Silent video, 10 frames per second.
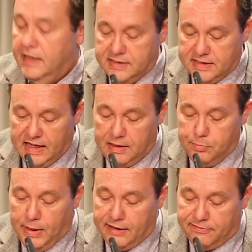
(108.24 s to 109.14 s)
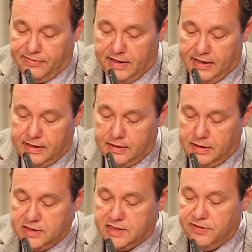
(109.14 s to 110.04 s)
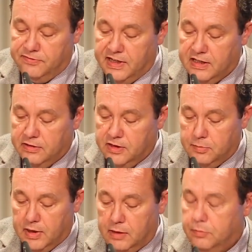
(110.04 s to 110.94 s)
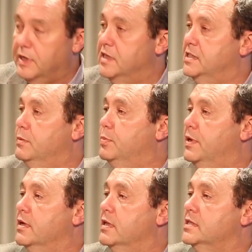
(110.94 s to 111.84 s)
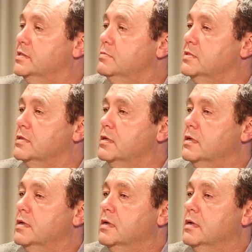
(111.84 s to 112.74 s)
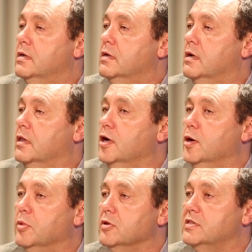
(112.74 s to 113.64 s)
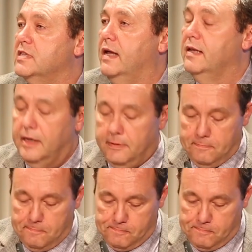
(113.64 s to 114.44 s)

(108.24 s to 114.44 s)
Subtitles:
Instead, it backfired and severely undermined British imperialism's global standing.